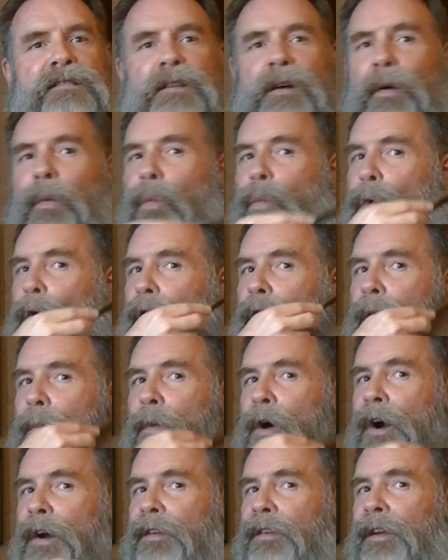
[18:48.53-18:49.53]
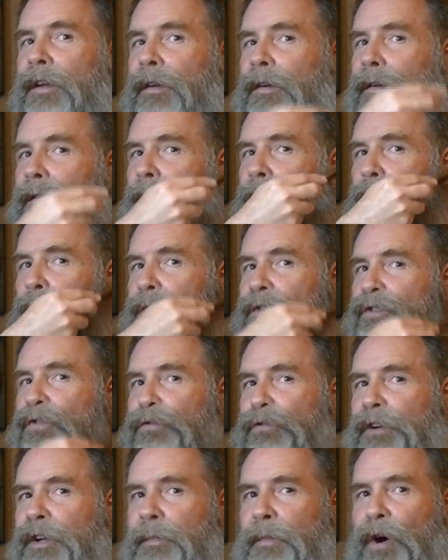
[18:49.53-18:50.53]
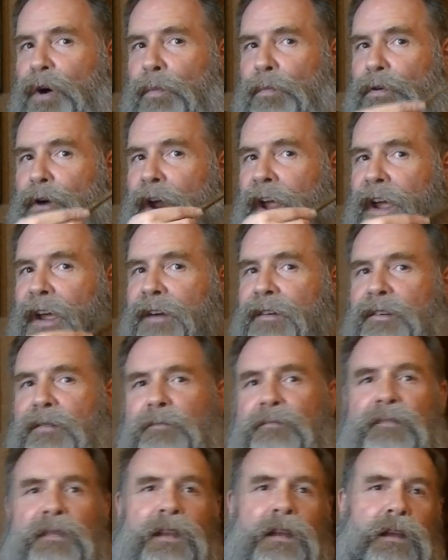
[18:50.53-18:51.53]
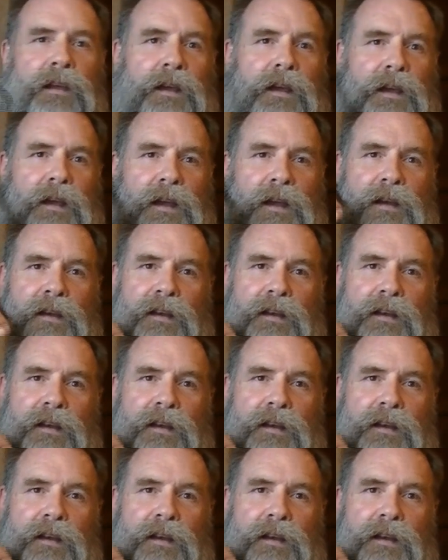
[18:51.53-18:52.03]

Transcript: Walmart that was Cremo brand, and